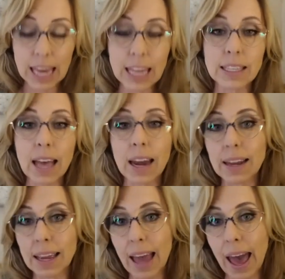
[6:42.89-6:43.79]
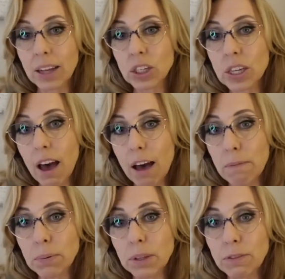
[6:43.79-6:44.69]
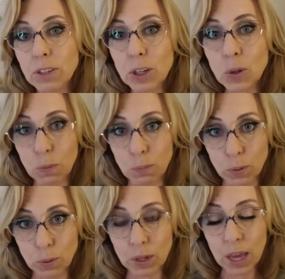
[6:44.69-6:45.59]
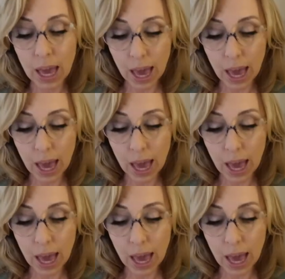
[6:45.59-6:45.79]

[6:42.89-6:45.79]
is that it can actually uplift your mood.